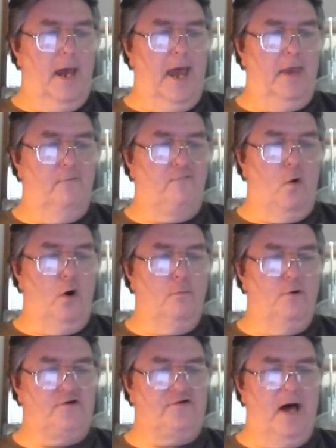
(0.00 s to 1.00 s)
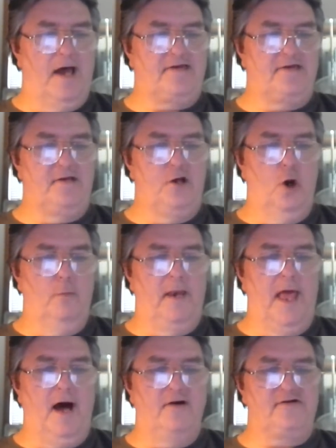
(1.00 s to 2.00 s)
An affordable slice of the urban
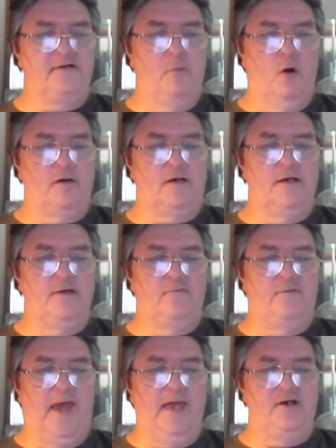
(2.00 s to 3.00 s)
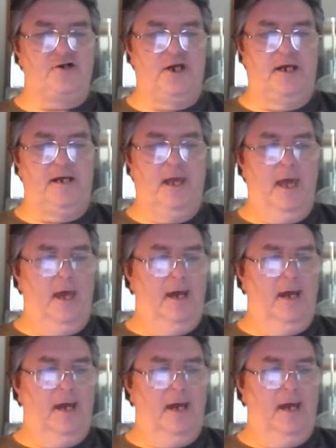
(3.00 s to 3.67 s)
housing market is vanishing